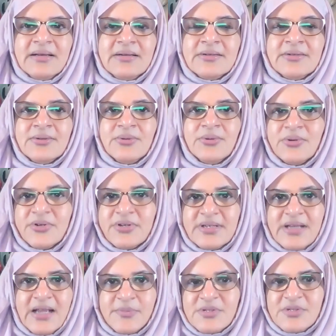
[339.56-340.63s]
Uh, or an
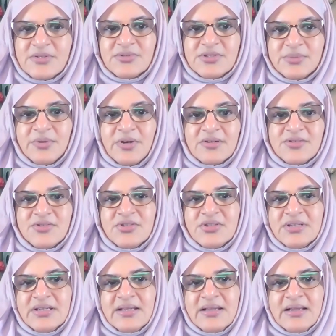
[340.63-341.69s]
absolute
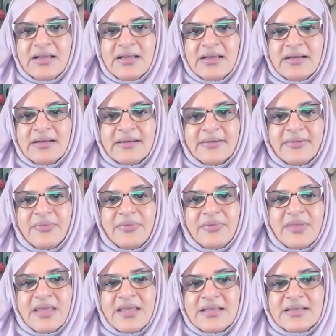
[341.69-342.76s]
apology. Uh,
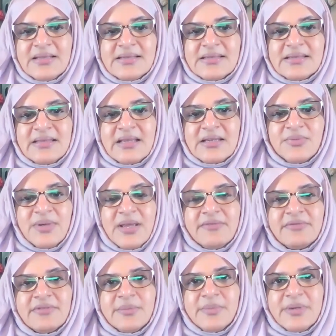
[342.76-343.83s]
things that we
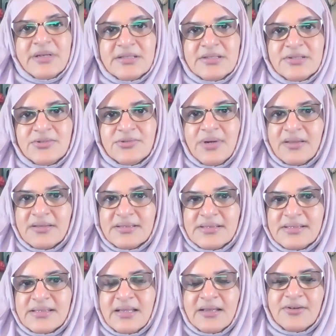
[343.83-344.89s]
have committed to
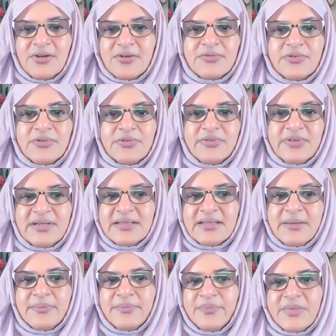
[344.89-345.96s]
others and not fulfilling
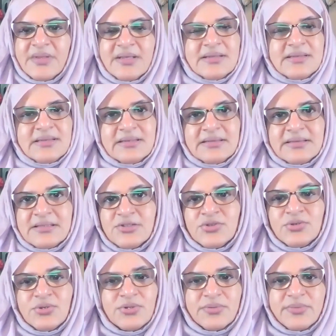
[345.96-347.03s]
them is a
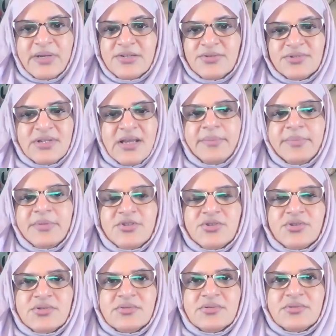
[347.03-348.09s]
sure way to
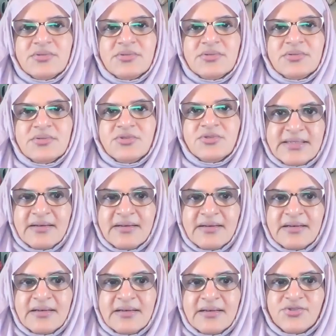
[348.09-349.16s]
damage trust in our
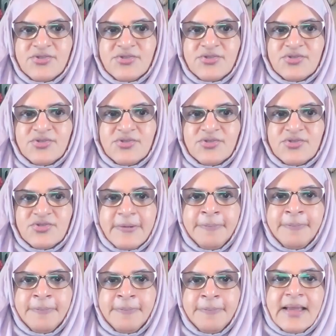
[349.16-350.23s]
relationships.
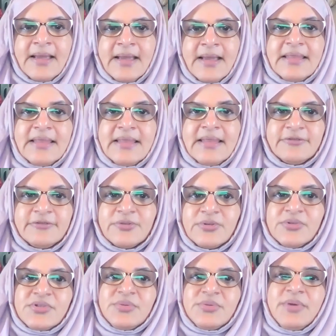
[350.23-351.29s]
And then, of
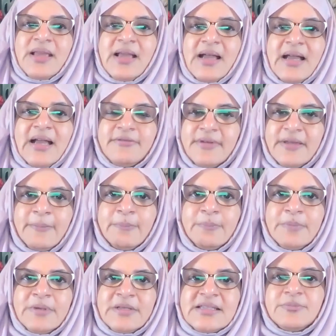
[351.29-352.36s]
course, we have
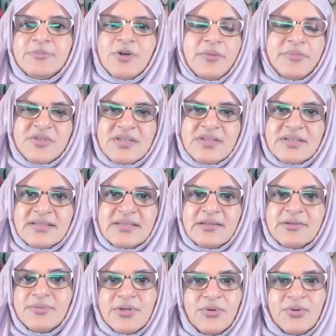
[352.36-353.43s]
implicit promises
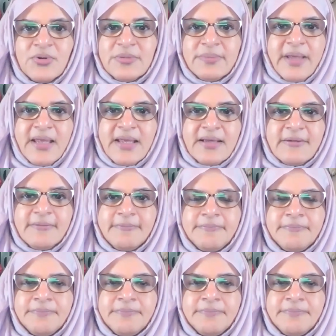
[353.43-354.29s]
that we all make.